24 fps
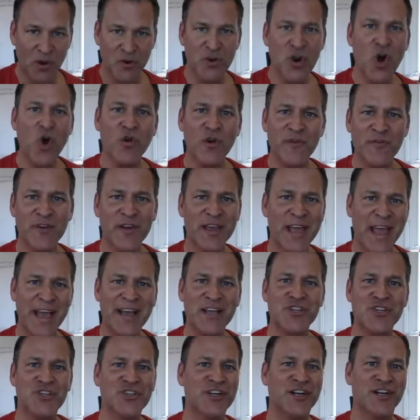
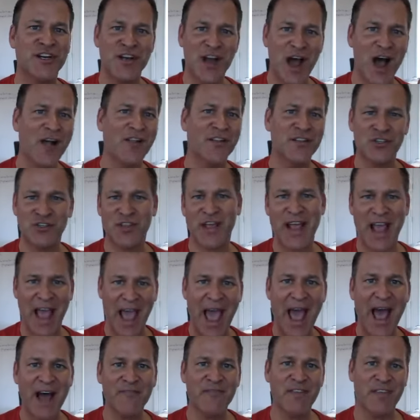notification and knowledge they
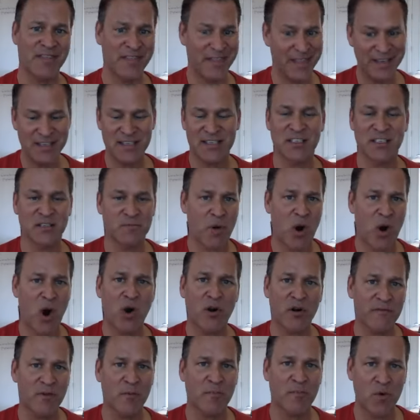have that this is
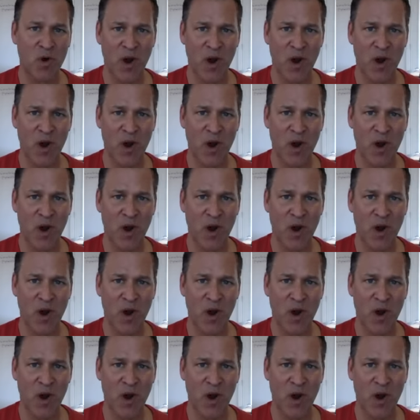part of the